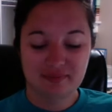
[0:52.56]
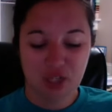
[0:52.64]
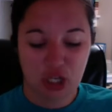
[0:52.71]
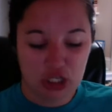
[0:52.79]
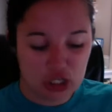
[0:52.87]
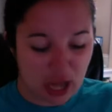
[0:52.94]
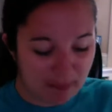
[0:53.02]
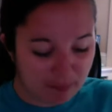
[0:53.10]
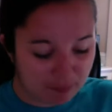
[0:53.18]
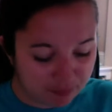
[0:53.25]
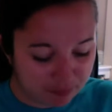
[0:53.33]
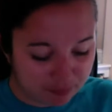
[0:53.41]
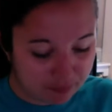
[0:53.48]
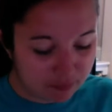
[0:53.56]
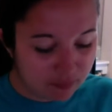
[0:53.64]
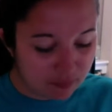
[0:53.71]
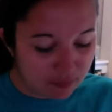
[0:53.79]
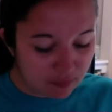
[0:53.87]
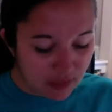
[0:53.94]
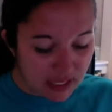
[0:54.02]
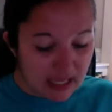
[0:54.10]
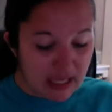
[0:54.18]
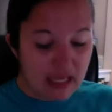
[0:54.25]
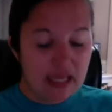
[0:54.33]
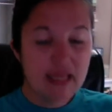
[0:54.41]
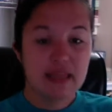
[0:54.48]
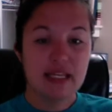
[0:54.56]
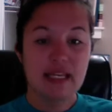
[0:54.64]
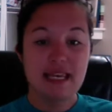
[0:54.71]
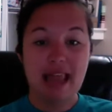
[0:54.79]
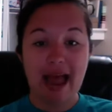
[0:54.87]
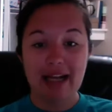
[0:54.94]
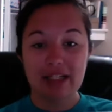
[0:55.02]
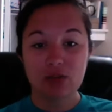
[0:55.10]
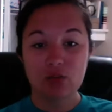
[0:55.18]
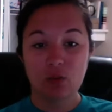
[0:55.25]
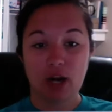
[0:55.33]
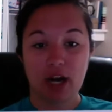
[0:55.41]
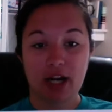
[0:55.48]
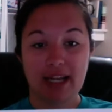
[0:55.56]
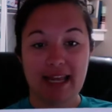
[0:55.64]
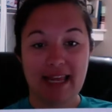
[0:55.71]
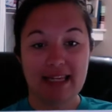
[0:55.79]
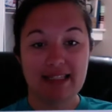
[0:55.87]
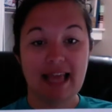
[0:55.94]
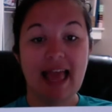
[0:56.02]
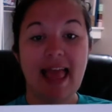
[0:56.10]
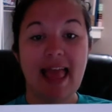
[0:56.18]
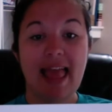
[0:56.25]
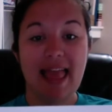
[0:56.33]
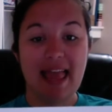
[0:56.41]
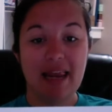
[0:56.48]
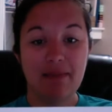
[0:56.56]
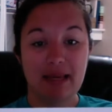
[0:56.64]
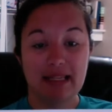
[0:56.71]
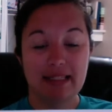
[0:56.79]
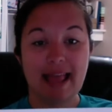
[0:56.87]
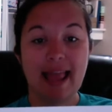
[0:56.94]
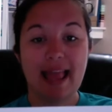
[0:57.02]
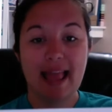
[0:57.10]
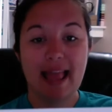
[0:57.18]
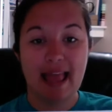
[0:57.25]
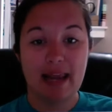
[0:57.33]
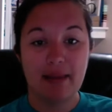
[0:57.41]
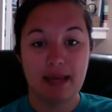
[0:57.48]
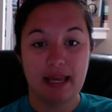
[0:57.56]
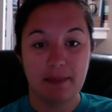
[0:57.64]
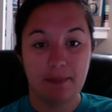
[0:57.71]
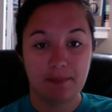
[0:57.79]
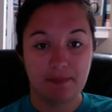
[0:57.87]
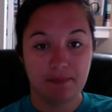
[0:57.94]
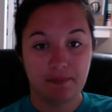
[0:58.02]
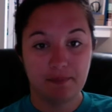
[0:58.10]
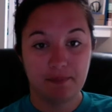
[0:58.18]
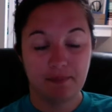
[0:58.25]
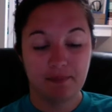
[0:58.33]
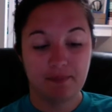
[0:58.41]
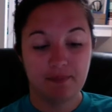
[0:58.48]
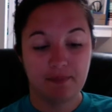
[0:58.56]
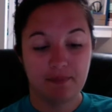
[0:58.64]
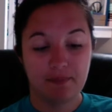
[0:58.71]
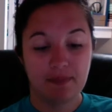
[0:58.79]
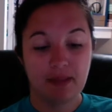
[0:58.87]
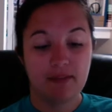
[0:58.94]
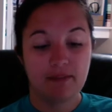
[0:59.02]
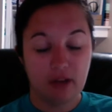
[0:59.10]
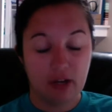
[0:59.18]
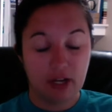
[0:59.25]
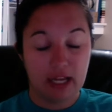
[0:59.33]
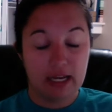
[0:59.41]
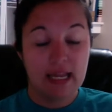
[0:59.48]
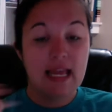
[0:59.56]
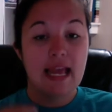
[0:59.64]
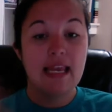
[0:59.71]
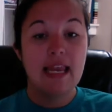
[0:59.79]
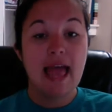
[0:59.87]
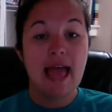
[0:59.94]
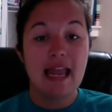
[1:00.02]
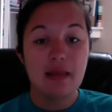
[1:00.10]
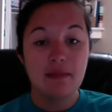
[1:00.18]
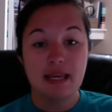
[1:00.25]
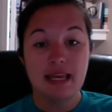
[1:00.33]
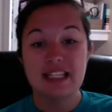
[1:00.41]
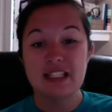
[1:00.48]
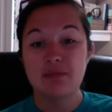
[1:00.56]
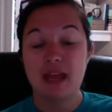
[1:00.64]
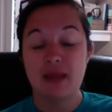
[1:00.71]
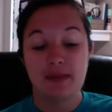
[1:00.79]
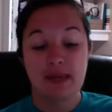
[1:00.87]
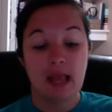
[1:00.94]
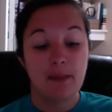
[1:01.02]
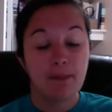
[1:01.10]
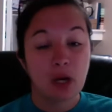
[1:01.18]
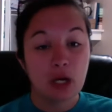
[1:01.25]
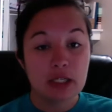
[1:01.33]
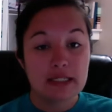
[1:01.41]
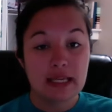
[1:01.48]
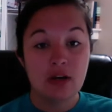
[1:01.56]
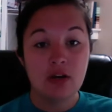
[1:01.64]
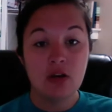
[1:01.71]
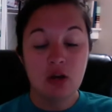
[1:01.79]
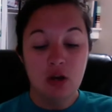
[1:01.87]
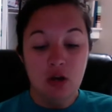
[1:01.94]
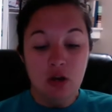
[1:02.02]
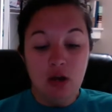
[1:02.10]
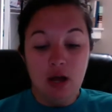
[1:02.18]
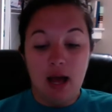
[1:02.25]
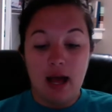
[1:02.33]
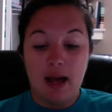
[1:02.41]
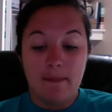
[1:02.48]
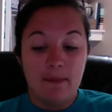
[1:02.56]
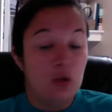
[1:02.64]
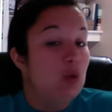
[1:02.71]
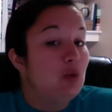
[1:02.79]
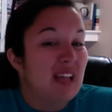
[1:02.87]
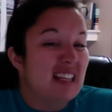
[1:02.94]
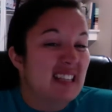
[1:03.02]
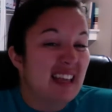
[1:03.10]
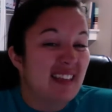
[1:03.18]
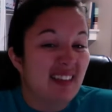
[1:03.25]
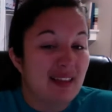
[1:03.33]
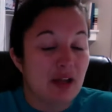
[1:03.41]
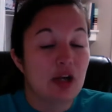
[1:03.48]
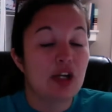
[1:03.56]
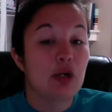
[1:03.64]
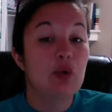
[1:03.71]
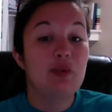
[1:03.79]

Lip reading: Good job. The next word is enemy. Say enemy. Very good. An enemy is maybe a person who doesn't or who